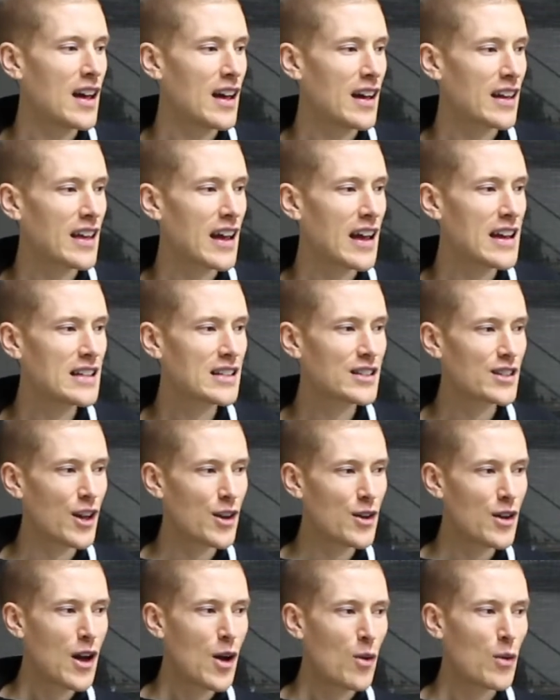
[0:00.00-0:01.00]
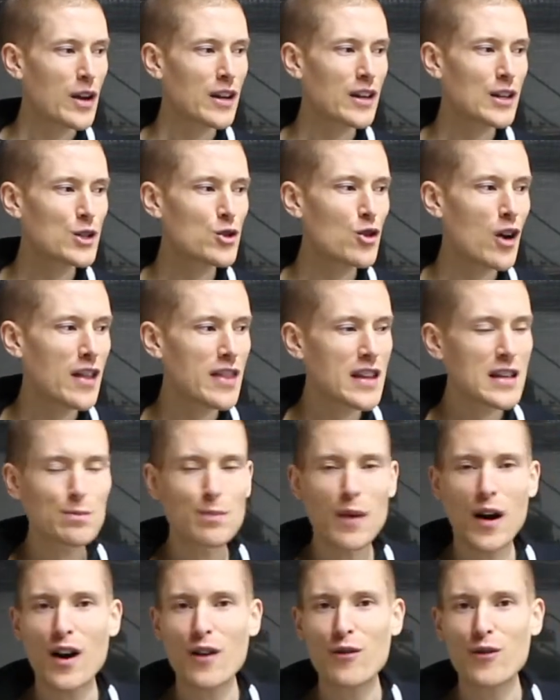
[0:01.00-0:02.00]
Okay, so we're going to try this
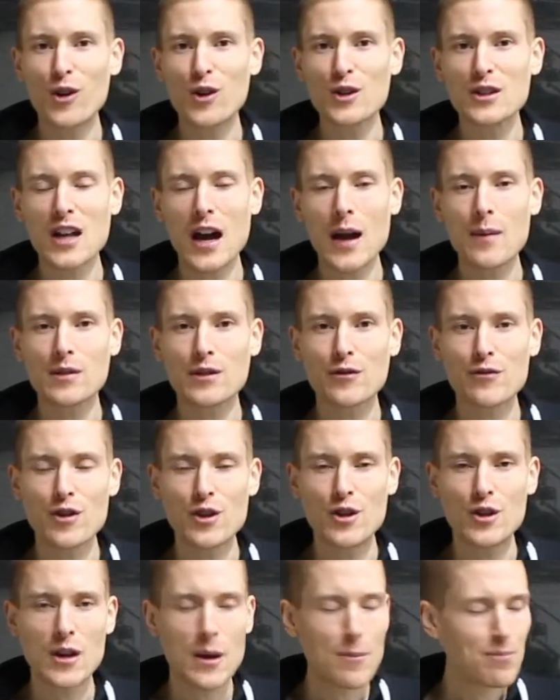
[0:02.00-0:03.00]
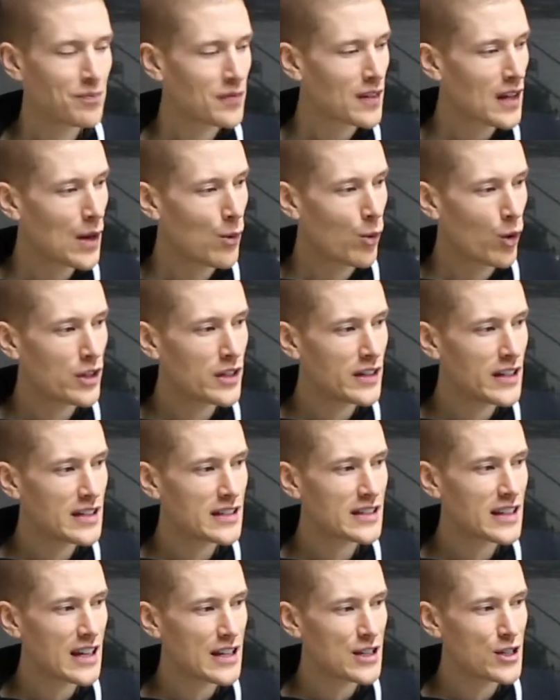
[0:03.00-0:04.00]
bar 4 times through, and what you need
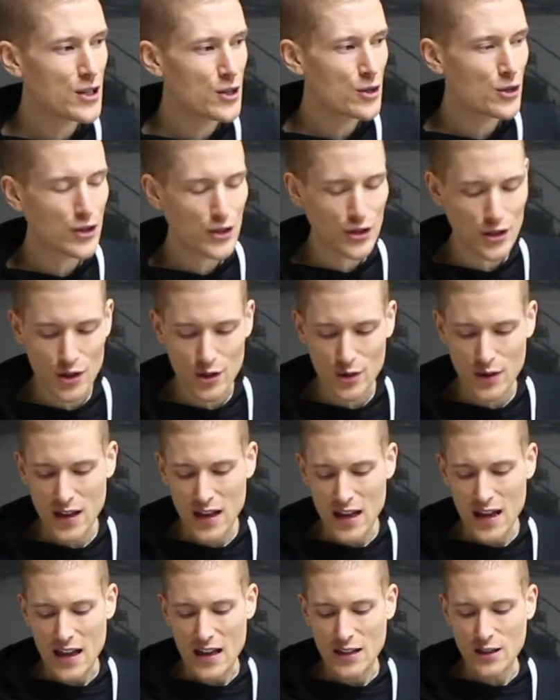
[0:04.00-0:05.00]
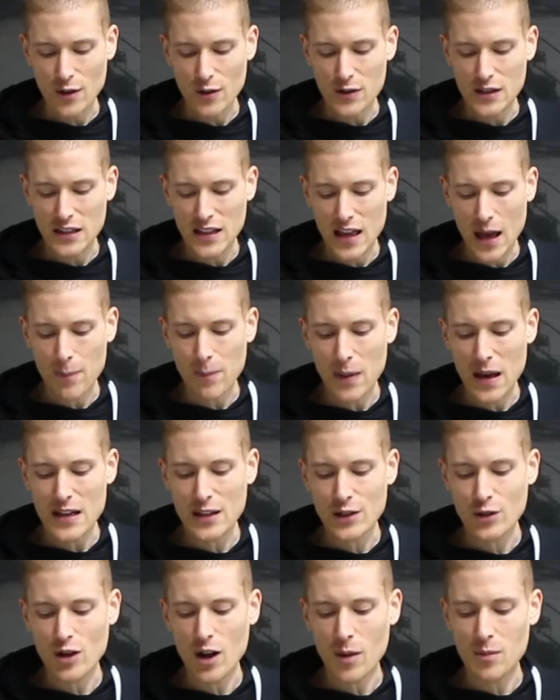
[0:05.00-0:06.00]
to get used to is obviously that
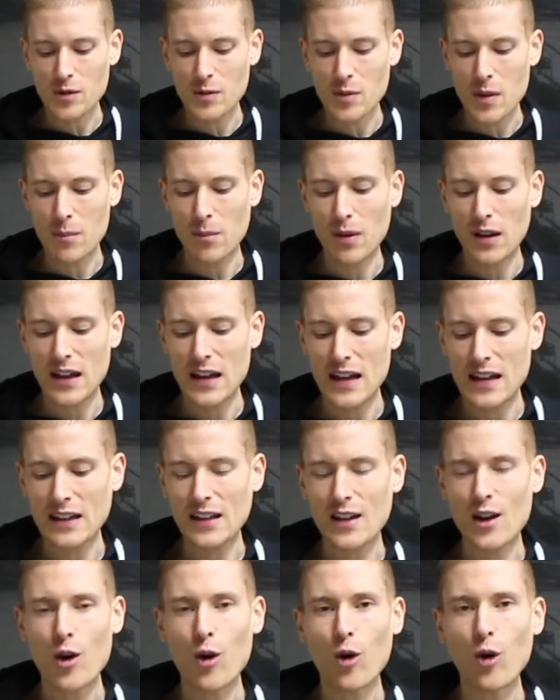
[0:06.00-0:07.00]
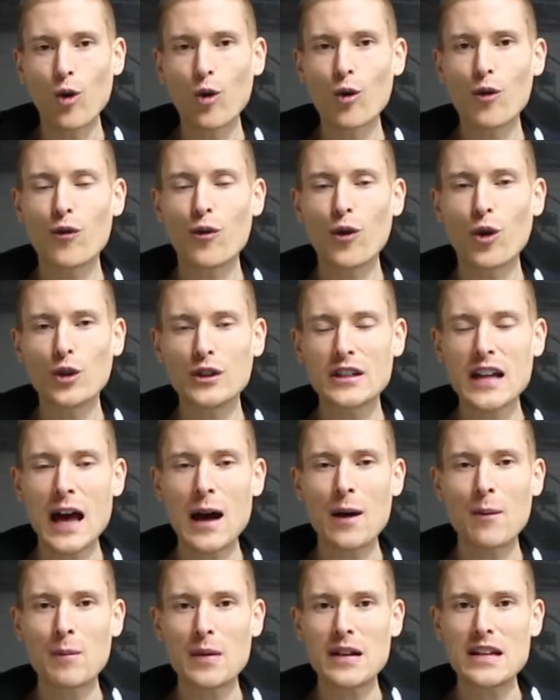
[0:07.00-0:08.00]
bass drum's been playing all 4
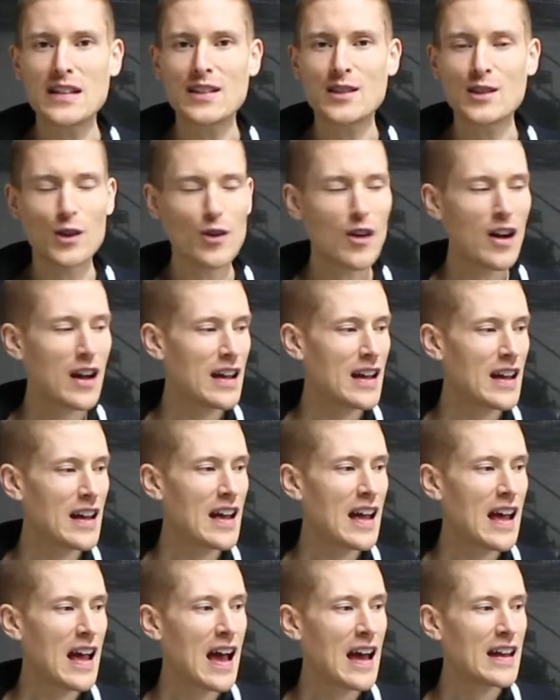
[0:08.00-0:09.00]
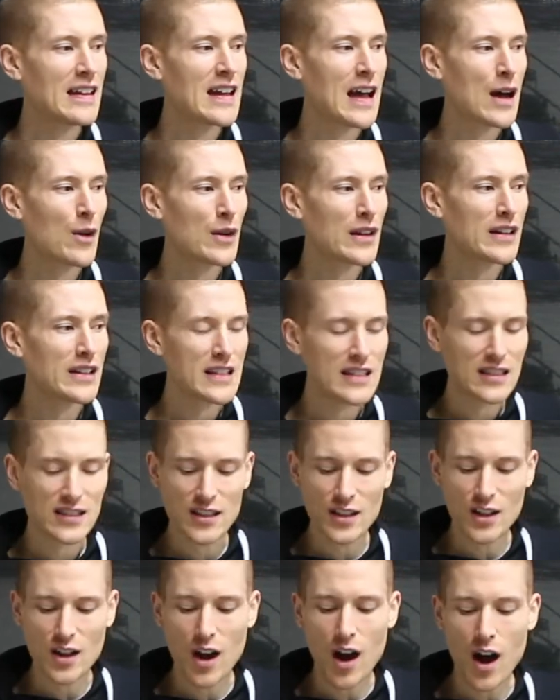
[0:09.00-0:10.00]
downbeats, alright? And now it needs
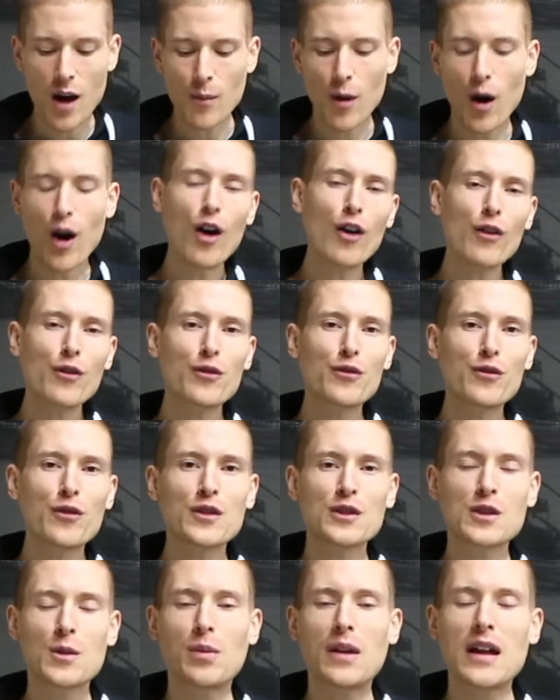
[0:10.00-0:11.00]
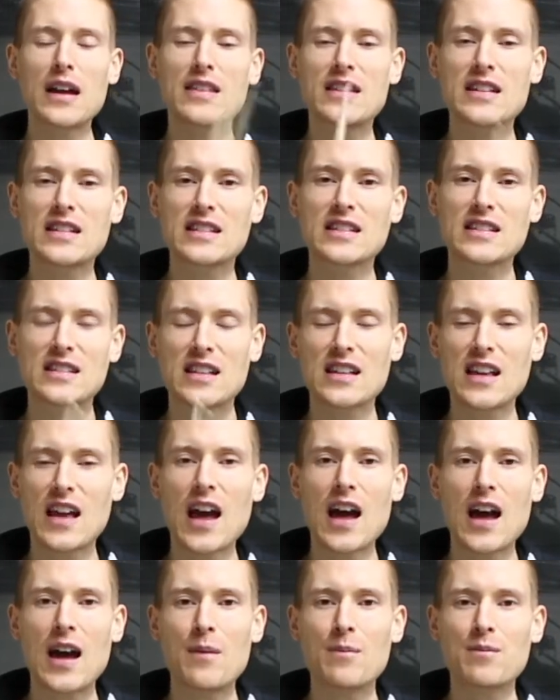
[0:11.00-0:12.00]
to come off to play this
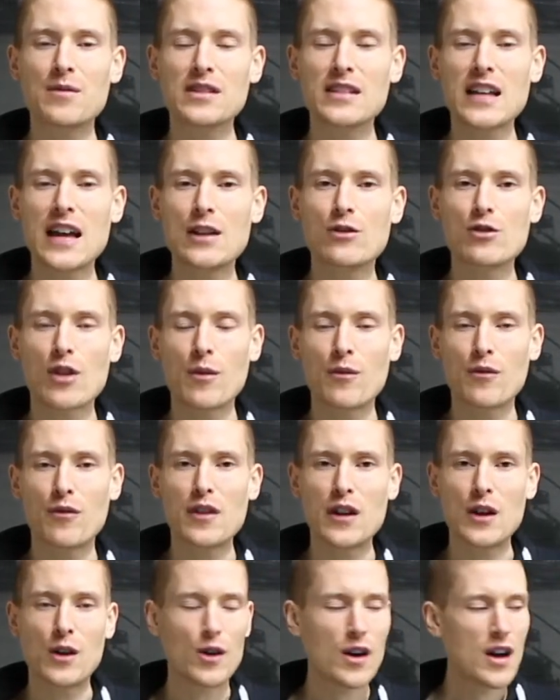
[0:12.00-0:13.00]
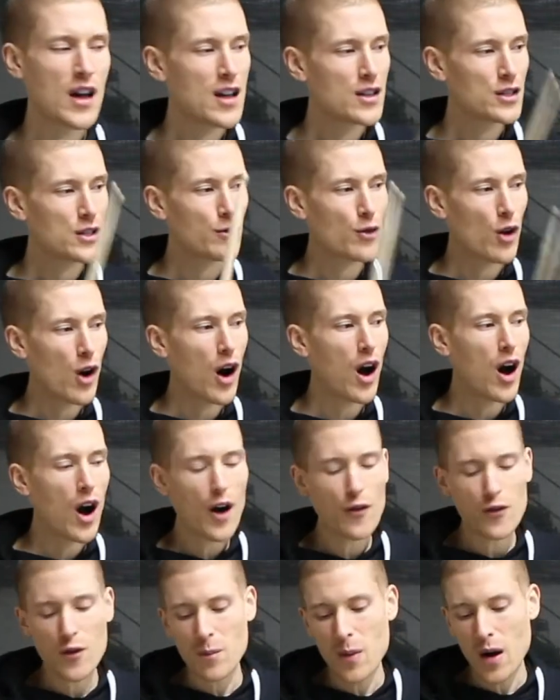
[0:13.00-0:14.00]
snare drum fill. So you've got
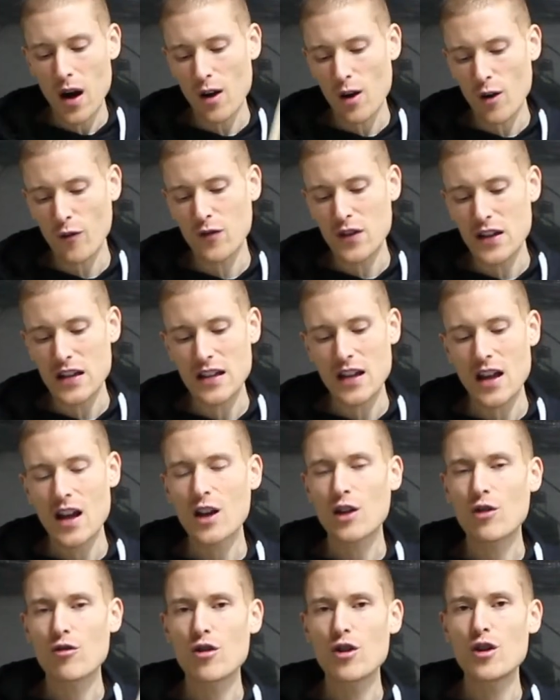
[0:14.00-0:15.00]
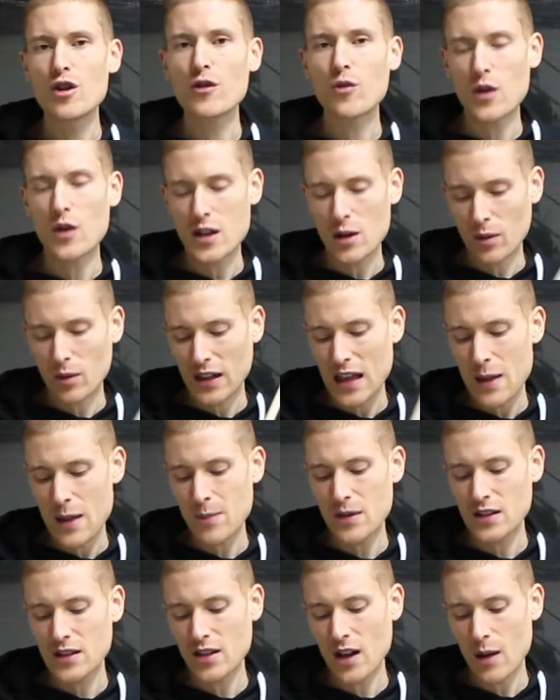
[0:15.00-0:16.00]
half a bar of the groove where you're
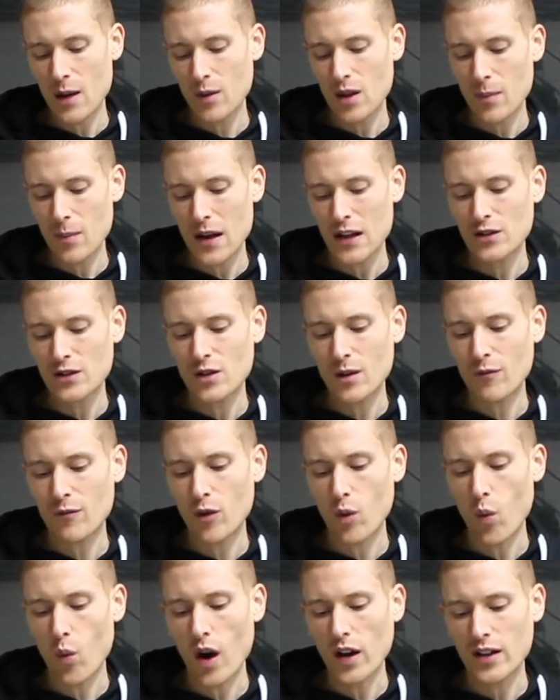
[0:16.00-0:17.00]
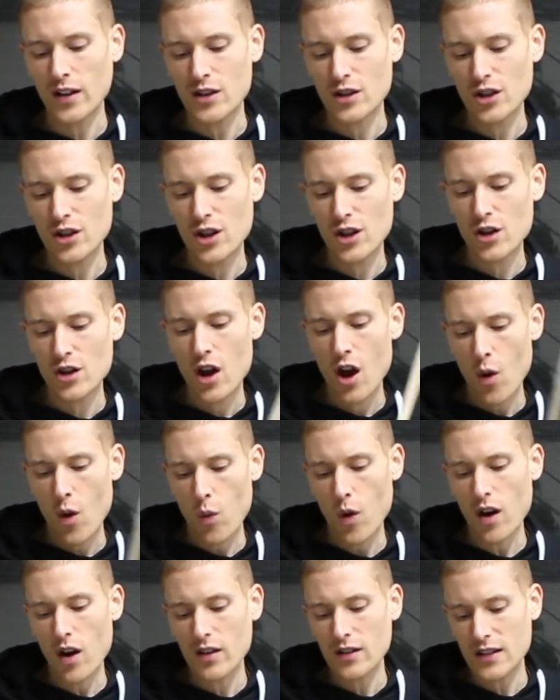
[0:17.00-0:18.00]
keeping time on the bass drum for 1 and 2,
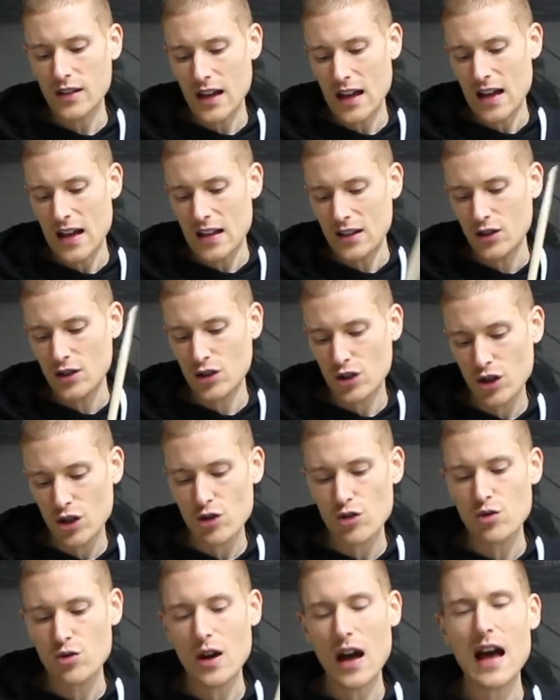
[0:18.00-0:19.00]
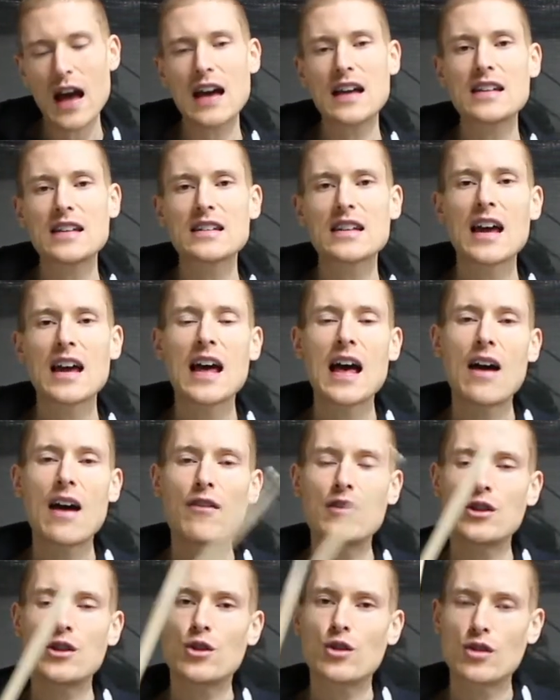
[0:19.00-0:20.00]
1 and 2 and
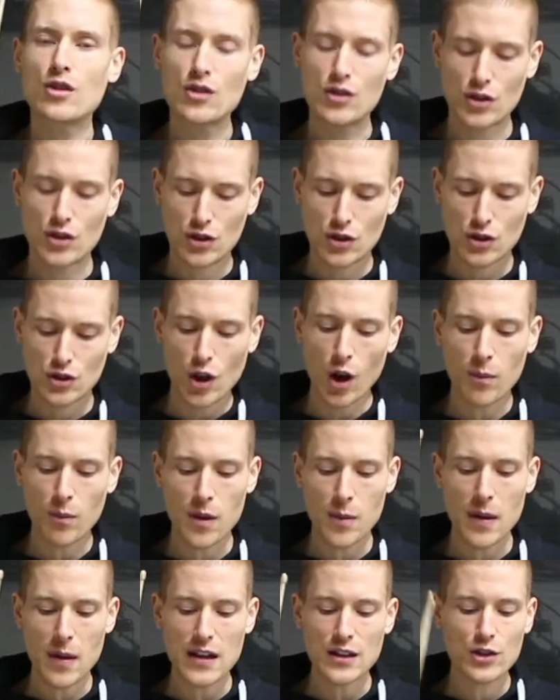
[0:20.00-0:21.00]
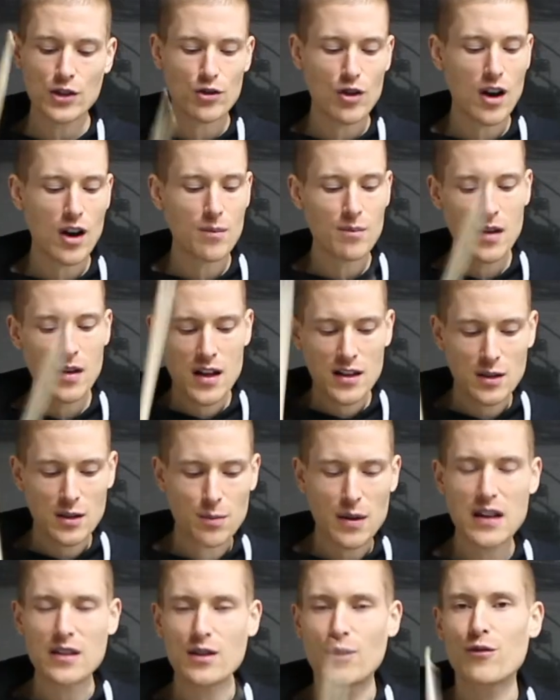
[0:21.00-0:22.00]
then you stop the bass drum to
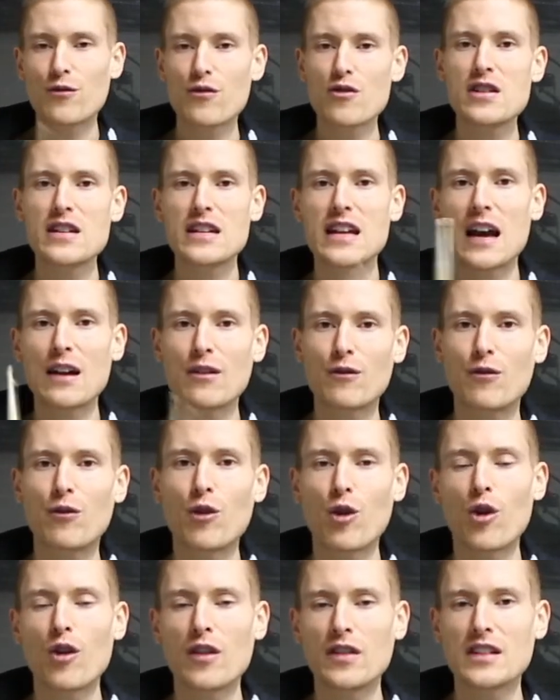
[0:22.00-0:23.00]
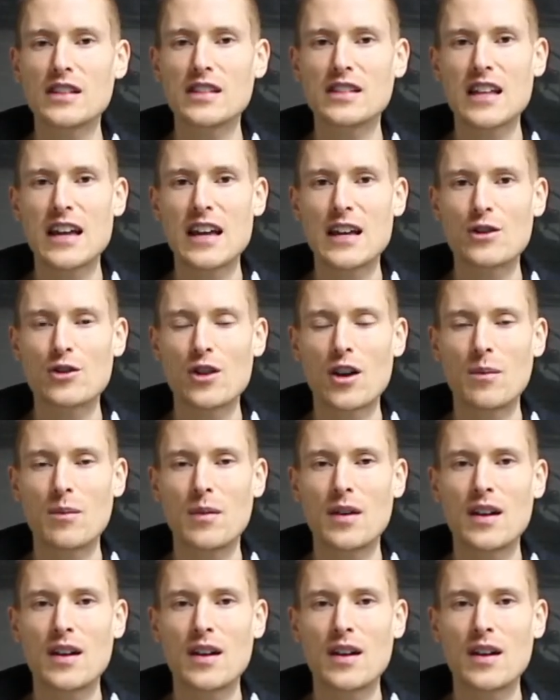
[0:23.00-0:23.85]
play the 3 and 4 on the snare drum.